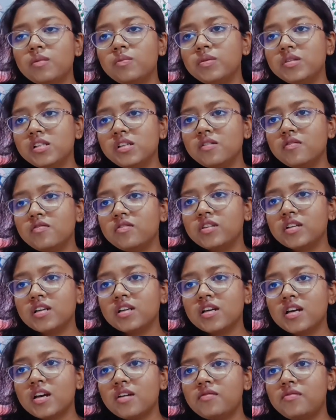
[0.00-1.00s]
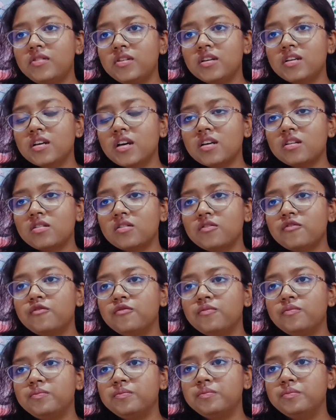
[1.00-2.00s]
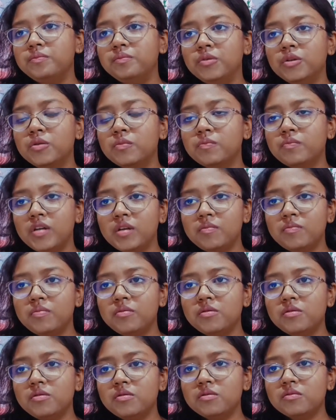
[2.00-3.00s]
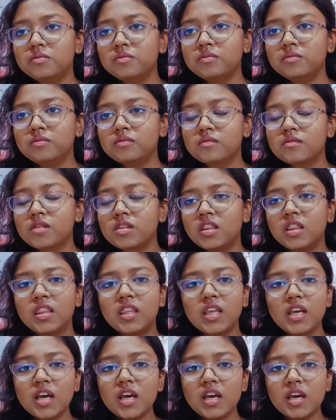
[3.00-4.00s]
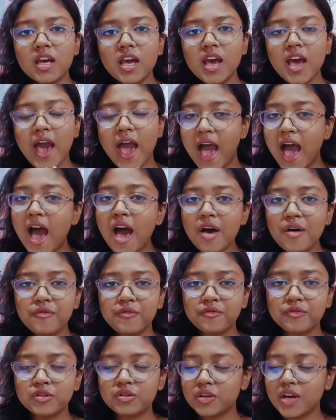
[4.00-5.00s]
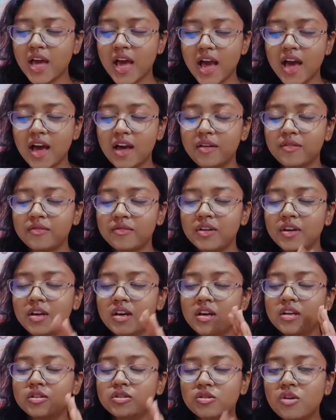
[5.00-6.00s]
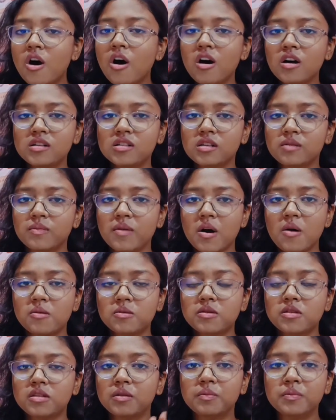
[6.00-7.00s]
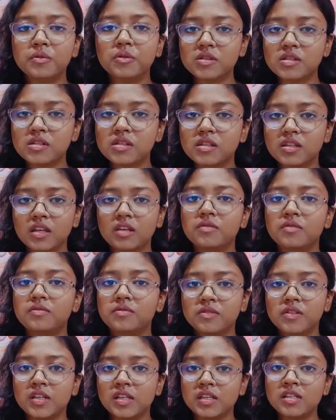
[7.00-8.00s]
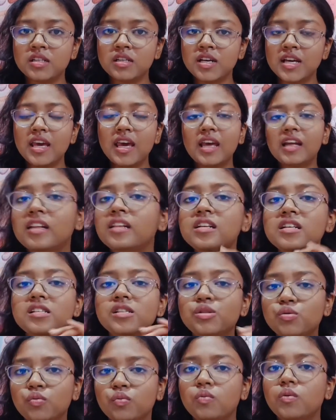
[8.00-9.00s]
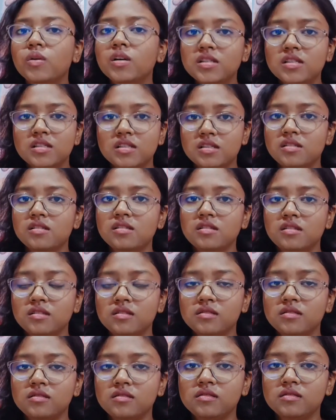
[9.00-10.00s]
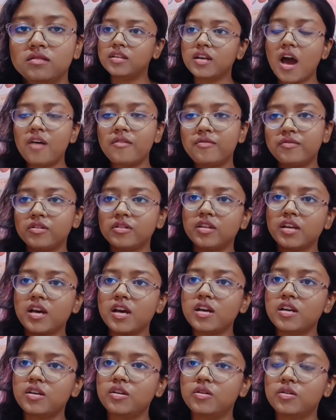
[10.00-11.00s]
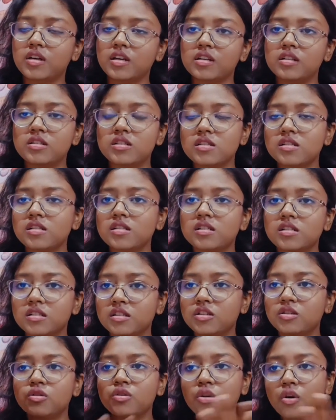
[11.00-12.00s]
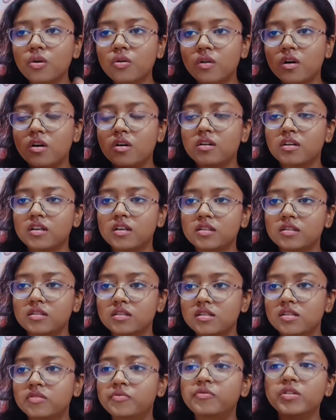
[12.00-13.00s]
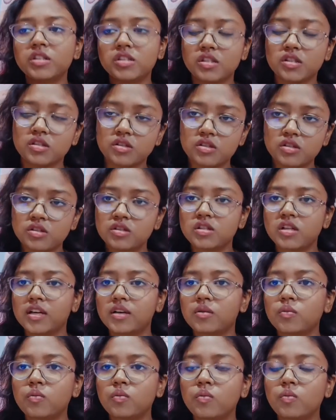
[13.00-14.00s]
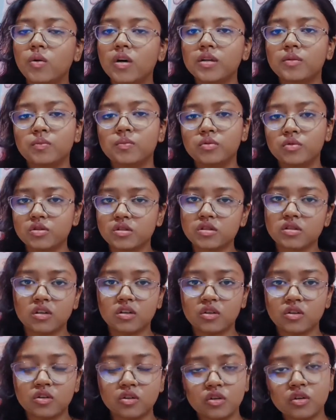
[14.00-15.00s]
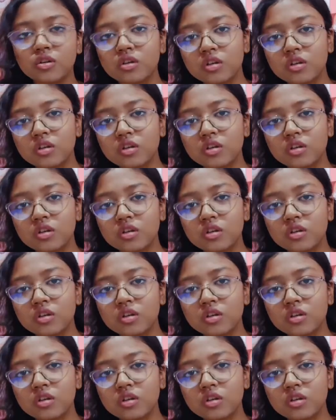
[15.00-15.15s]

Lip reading: truly believe that every kind of book people, they have to have talked about the books they've read at least once. After that, you can just literally go on and research like what books